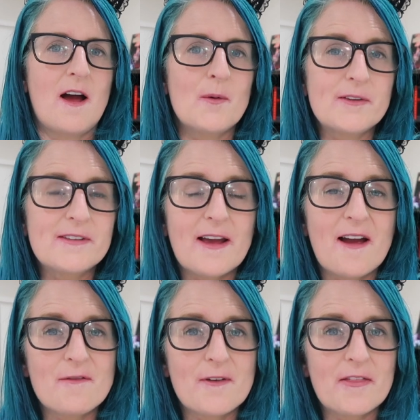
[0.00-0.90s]
I will say
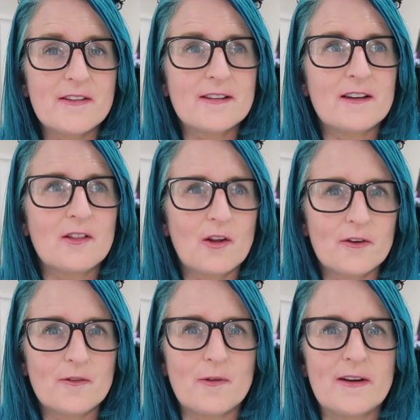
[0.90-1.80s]
I found this in a
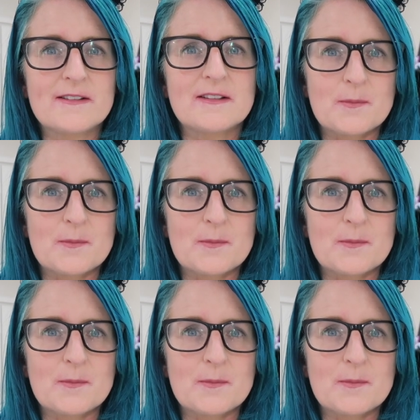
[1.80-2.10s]
lot of ways